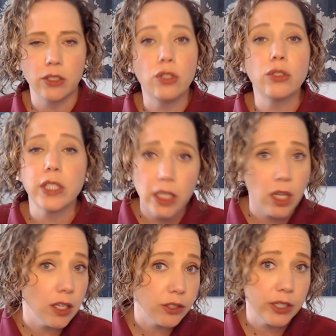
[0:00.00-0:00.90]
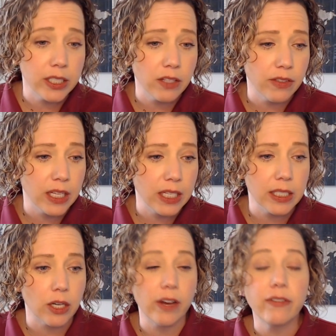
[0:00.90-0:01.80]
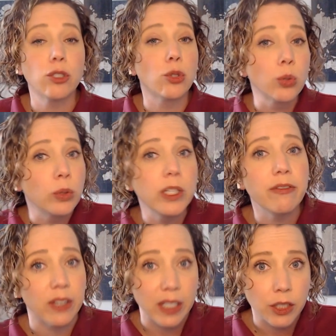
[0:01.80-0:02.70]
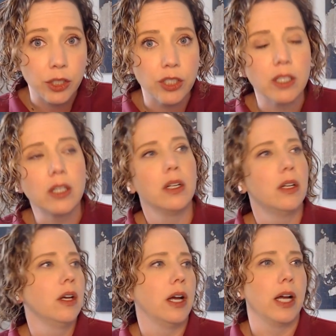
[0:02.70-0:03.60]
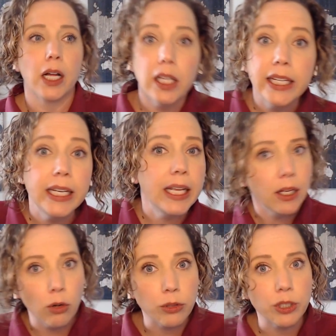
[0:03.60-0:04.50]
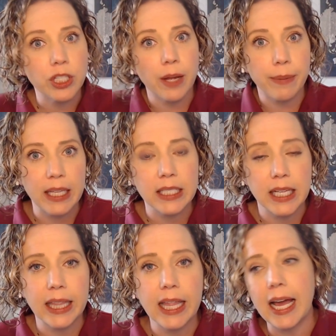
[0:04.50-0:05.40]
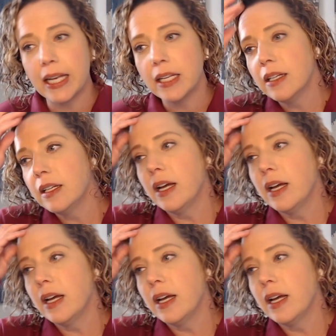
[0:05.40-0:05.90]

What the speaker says: It's usually a laundry list of things that are never truly finished: cleaning, grocery shopping, things like that.